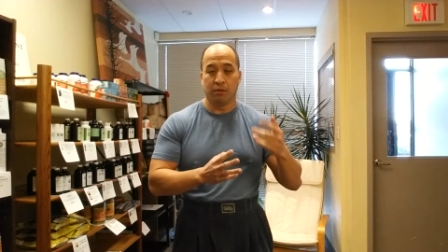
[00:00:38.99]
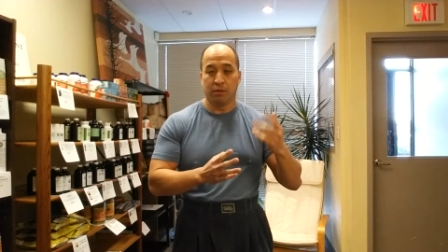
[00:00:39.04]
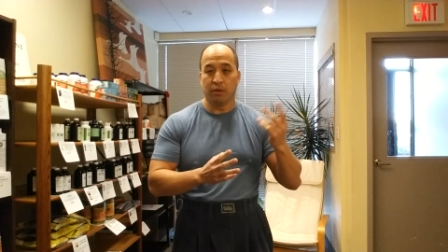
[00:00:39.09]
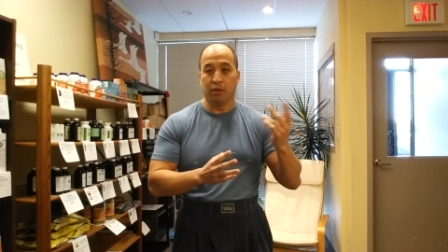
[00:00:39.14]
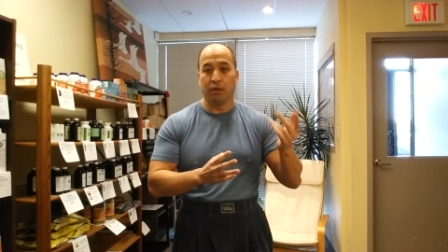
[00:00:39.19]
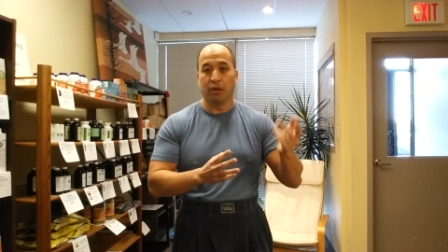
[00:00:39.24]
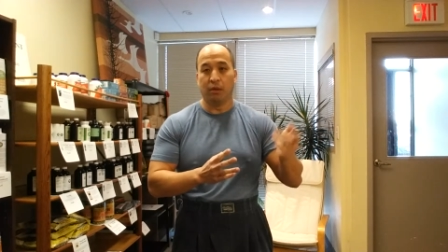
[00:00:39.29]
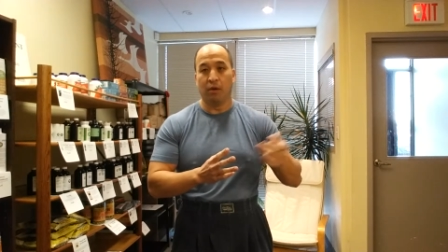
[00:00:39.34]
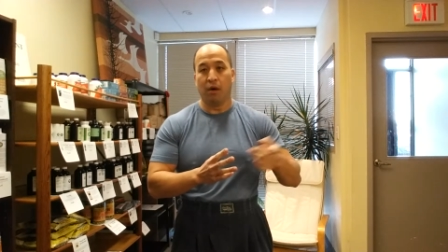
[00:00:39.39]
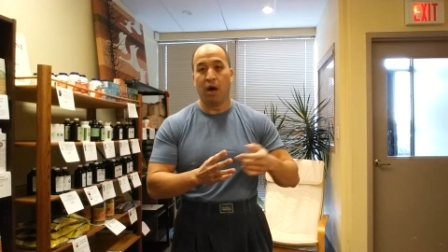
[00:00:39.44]

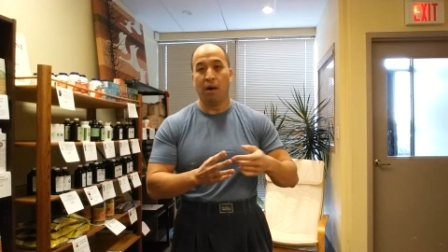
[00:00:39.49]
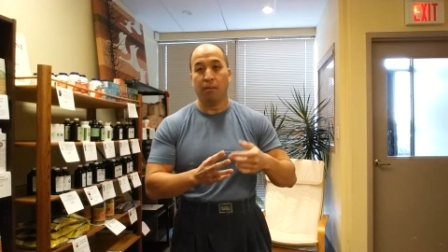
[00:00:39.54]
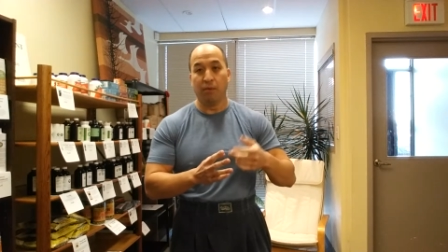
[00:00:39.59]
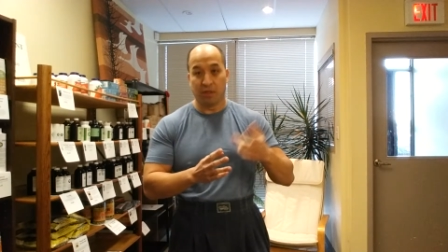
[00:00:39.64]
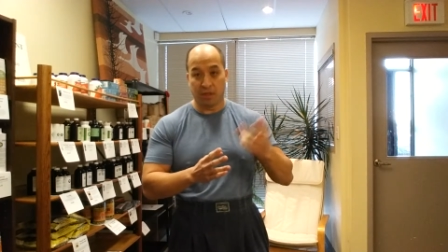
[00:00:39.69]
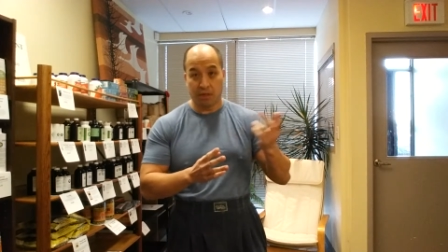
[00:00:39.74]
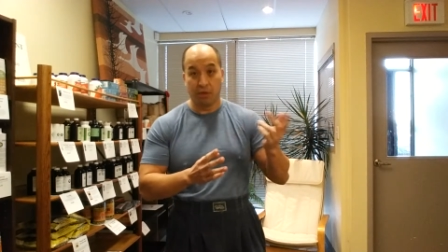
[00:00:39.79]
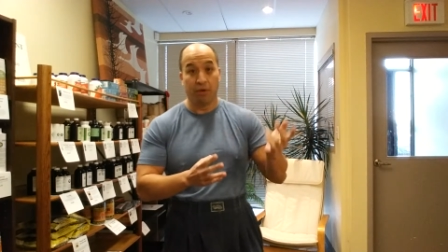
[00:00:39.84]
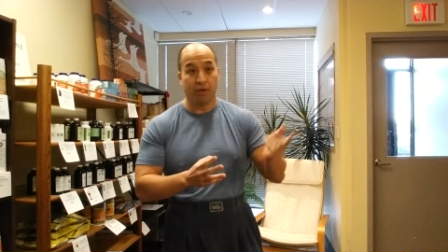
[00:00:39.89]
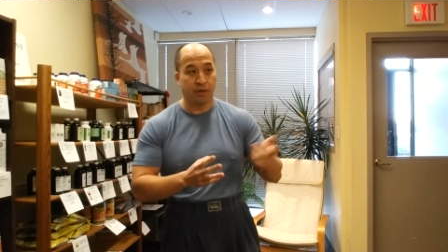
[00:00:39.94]
You know,
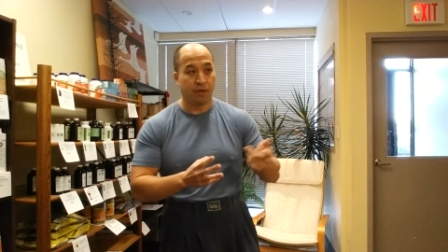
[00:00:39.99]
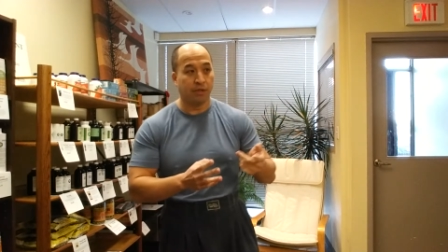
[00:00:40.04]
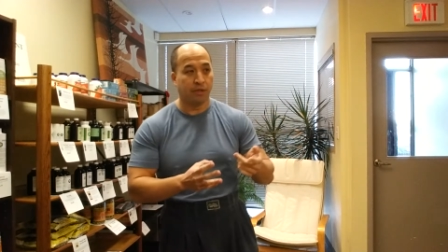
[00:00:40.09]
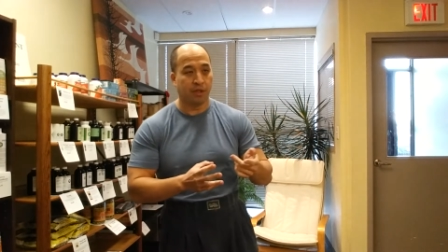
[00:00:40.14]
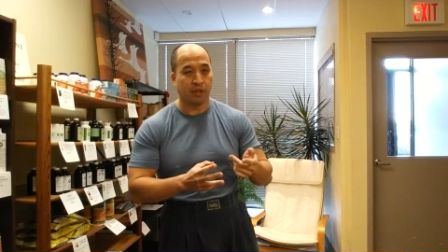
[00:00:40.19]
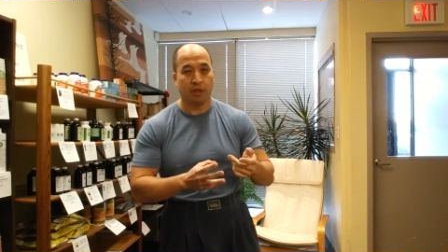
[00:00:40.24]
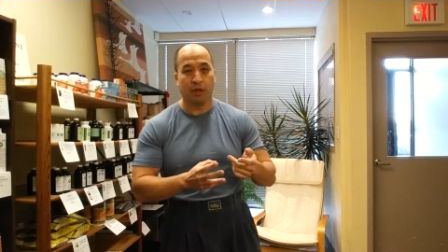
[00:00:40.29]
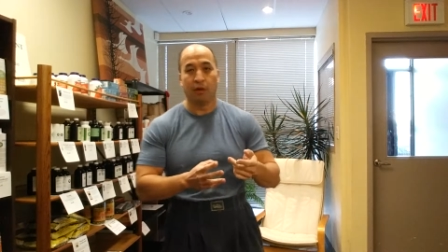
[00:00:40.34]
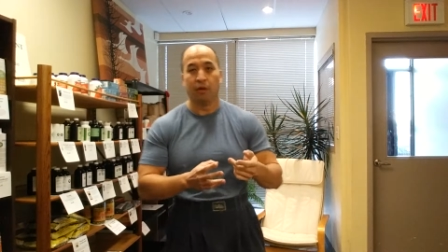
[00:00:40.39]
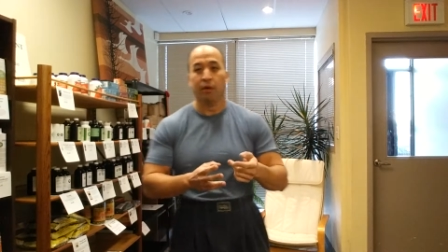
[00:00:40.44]
almost 30 years
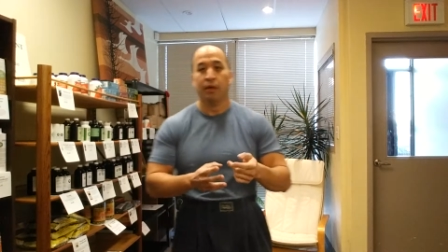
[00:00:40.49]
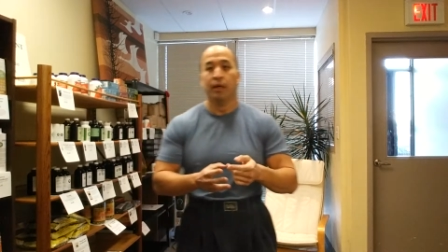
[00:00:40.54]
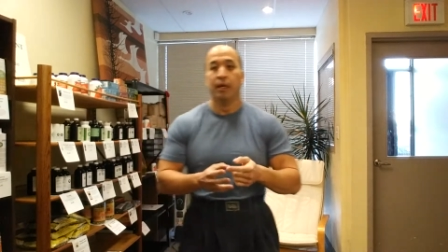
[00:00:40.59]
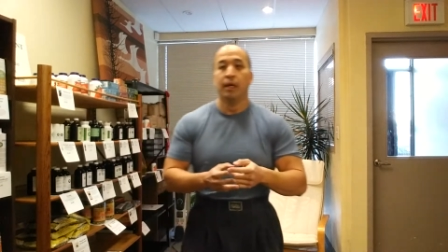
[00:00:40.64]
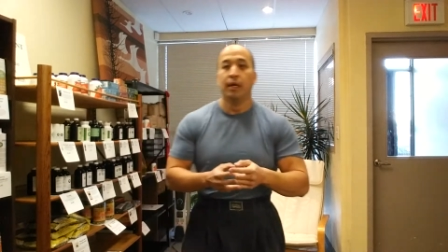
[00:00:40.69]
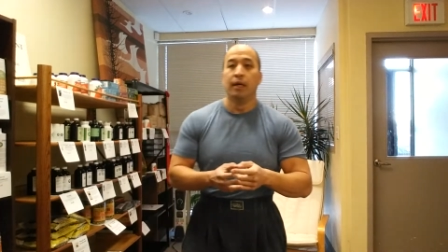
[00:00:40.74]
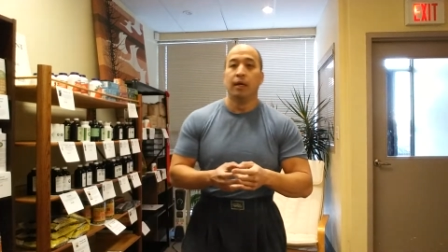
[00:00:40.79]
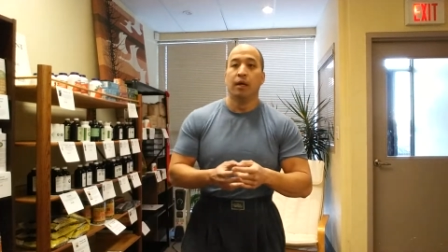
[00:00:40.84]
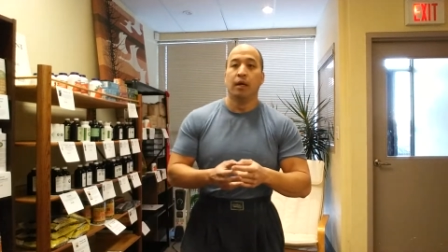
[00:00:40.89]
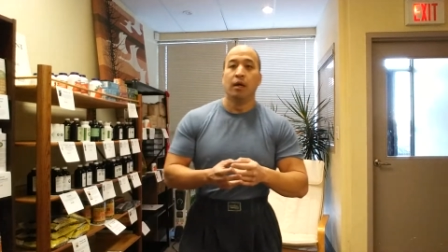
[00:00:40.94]
ago.
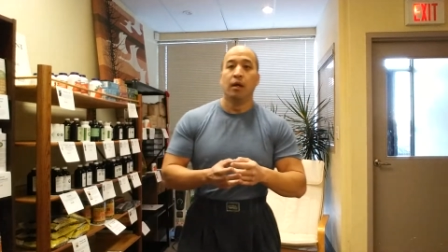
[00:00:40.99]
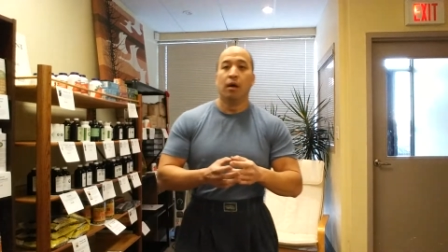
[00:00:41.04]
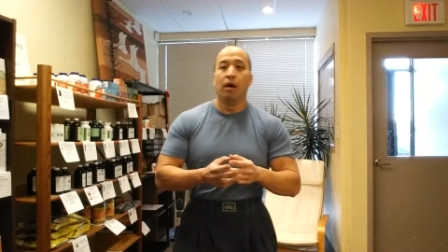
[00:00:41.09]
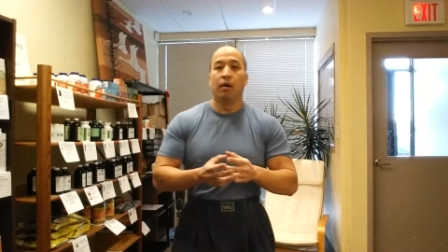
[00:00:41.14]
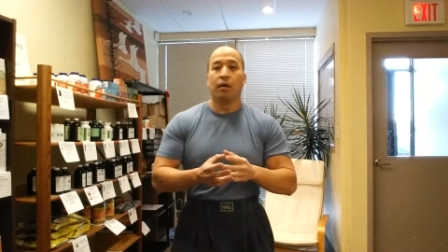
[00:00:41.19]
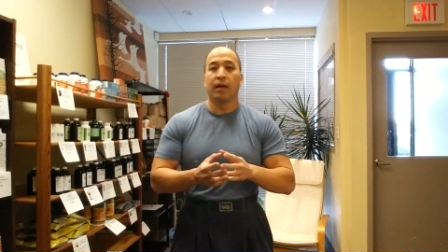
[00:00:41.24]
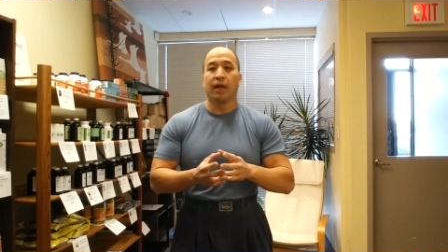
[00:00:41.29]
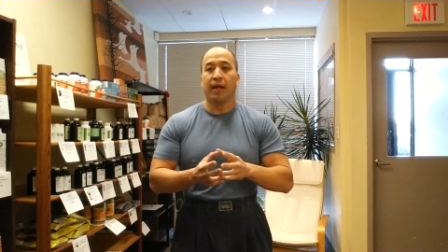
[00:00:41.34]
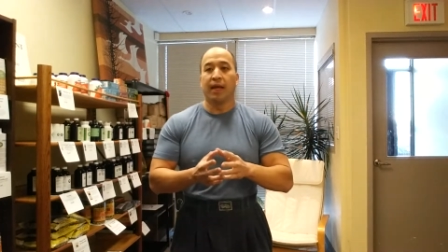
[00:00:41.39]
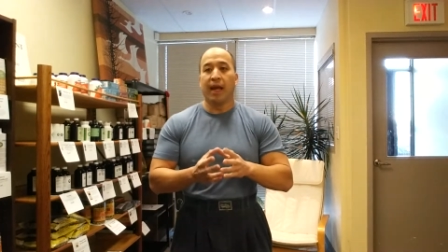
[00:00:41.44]

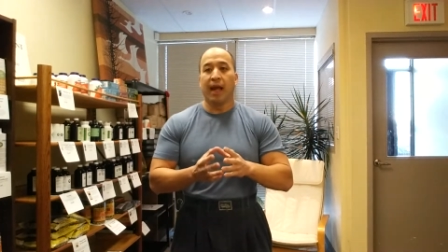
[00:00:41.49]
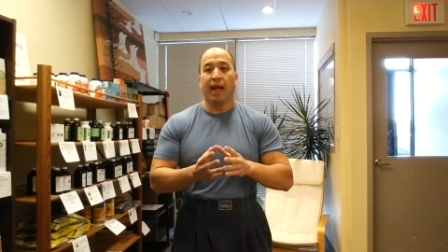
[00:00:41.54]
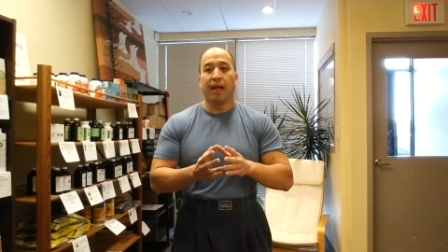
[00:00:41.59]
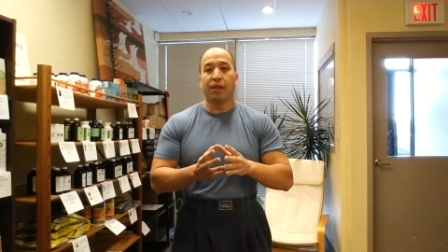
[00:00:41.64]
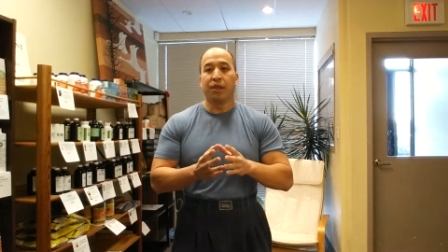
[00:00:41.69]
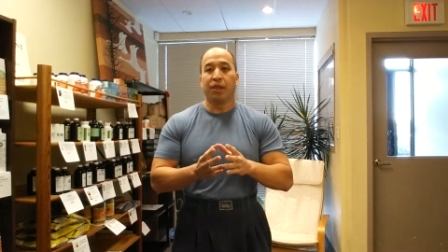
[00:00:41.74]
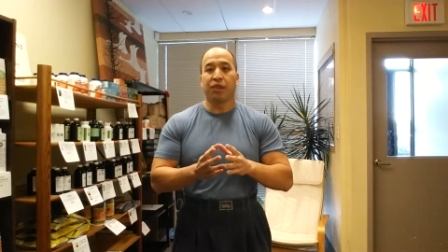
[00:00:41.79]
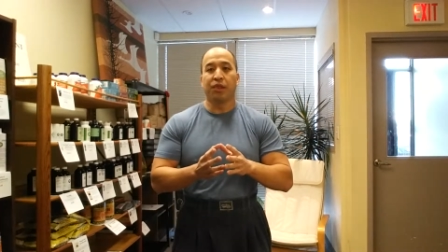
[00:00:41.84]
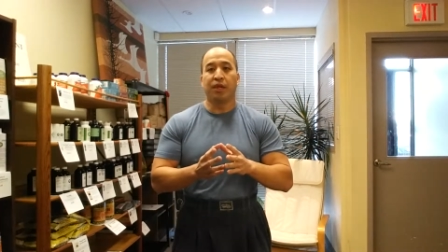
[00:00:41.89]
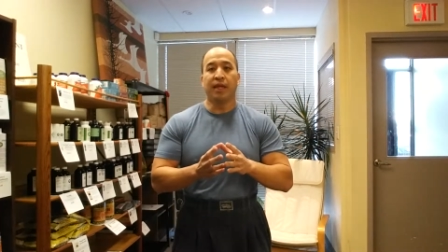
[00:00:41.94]
Okay, and
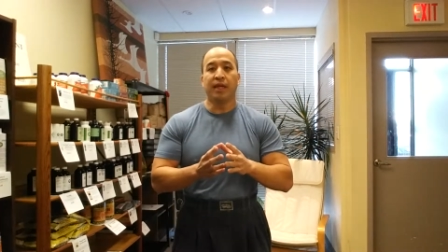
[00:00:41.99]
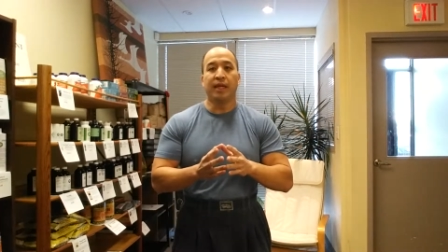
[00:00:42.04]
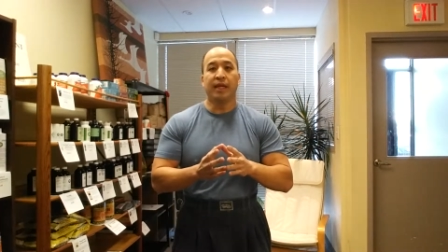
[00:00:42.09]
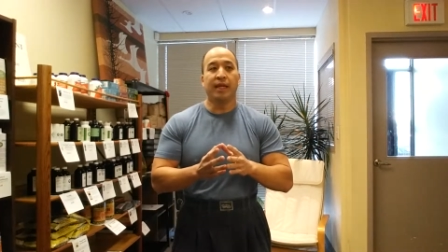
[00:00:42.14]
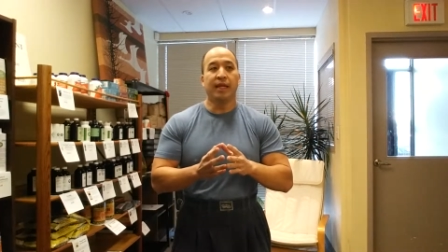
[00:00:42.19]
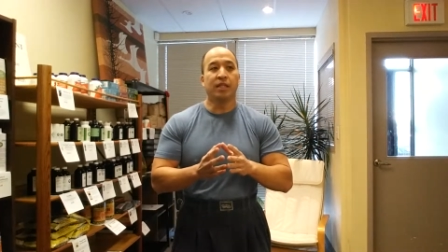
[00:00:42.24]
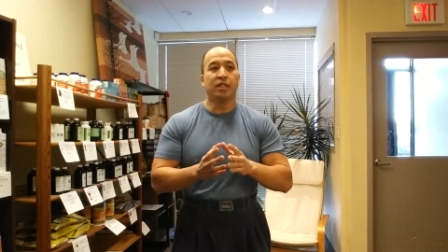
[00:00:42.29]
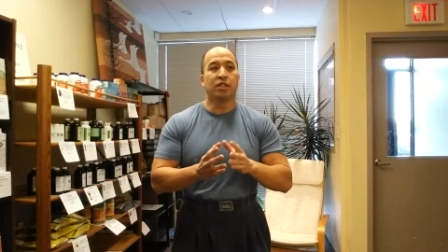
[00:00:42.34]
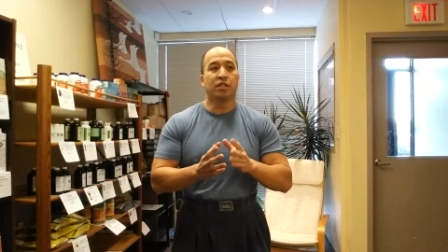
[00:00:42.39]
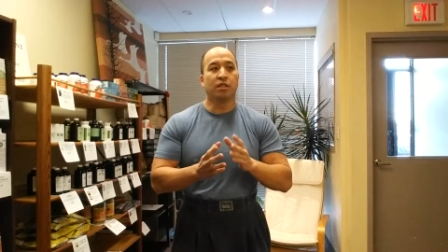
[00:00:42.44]
the thing
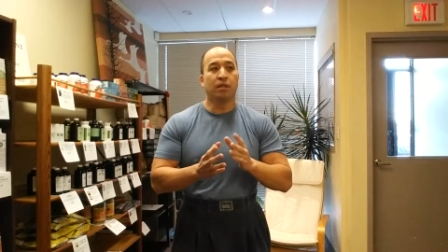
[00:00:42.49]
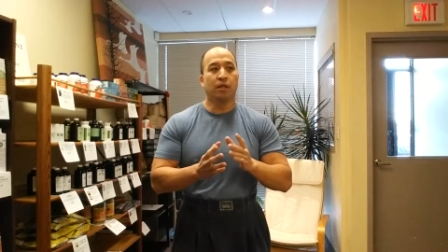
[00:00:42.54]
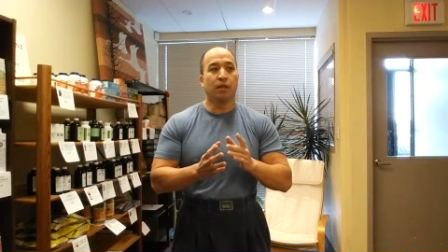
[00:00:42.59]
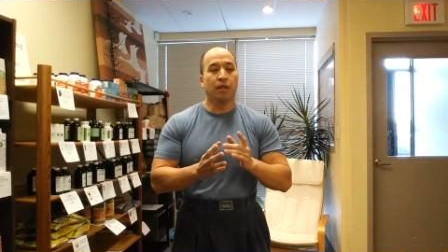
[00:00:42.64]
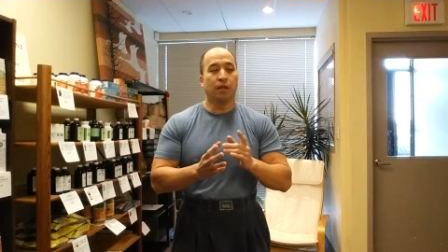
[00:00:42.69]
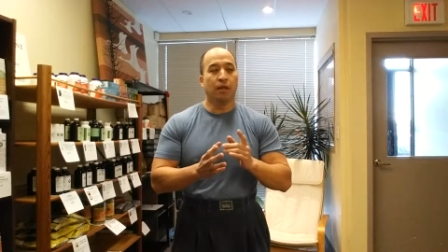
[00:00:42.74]
is,